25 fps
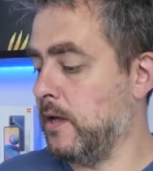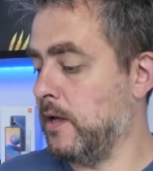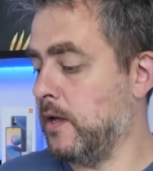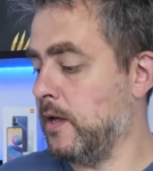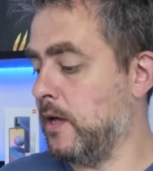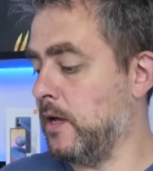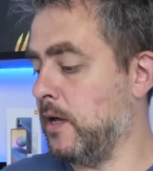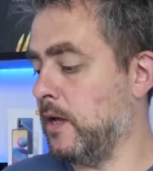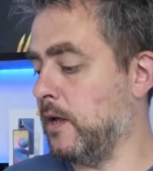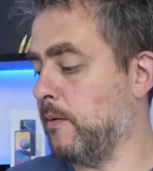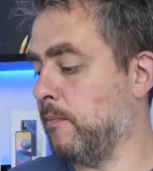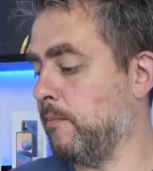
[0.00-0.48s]

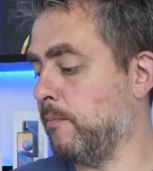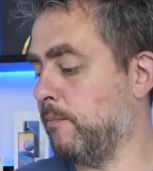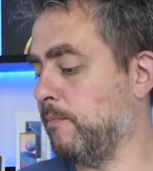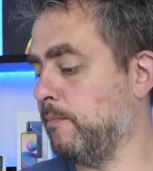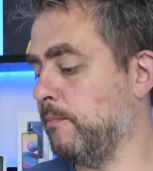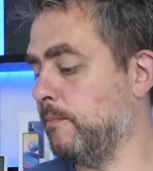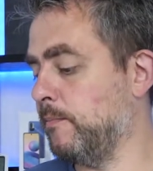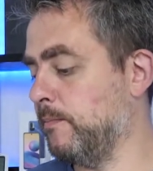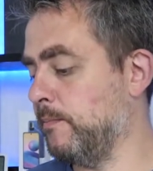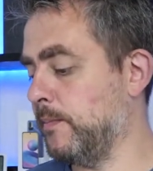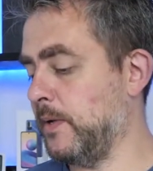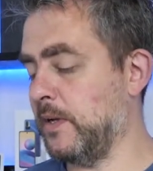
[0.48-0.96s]

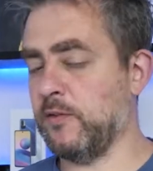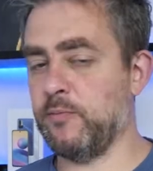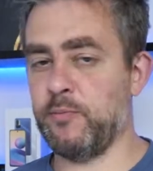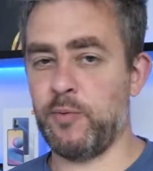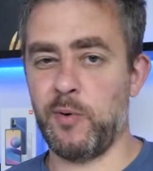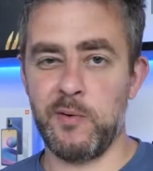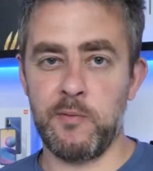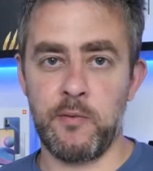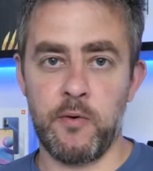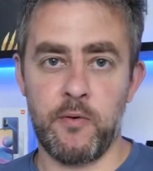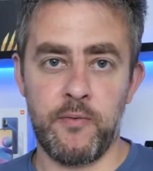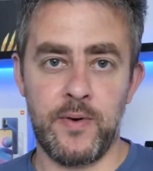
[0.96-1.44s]
That's
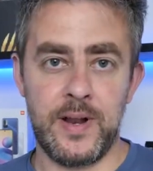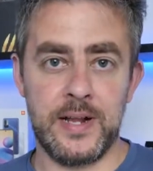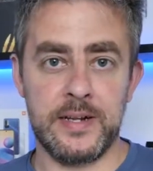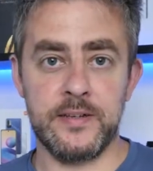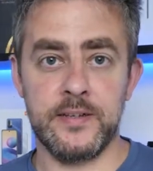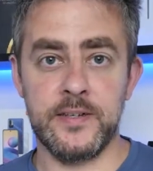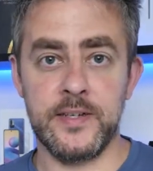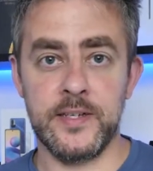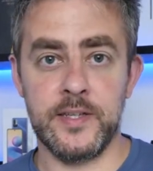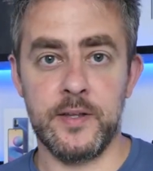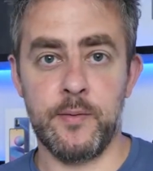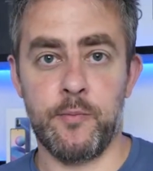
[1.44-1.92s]
probably
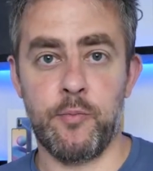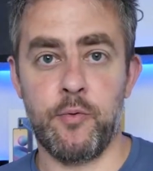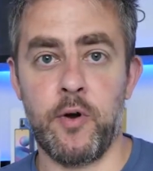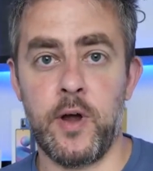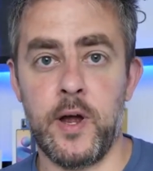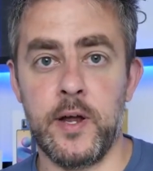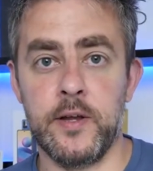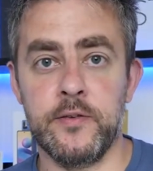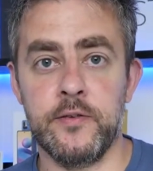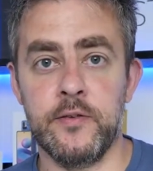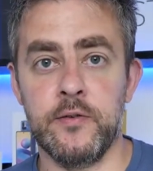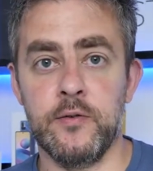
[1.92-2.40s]
reflected in the
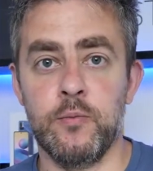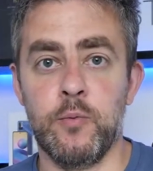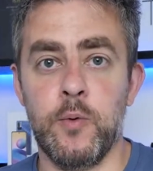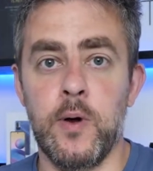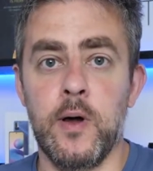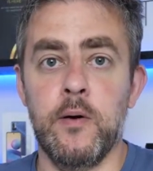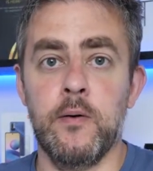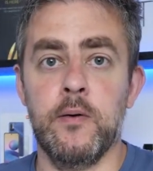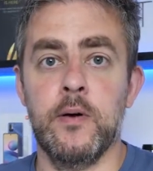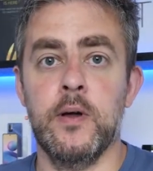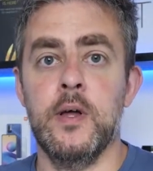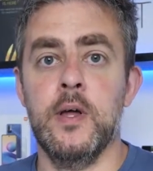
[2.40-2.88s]
price as
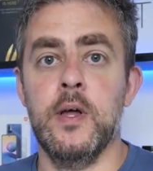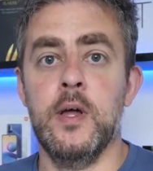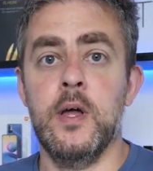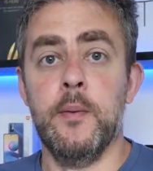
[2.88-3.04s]
well.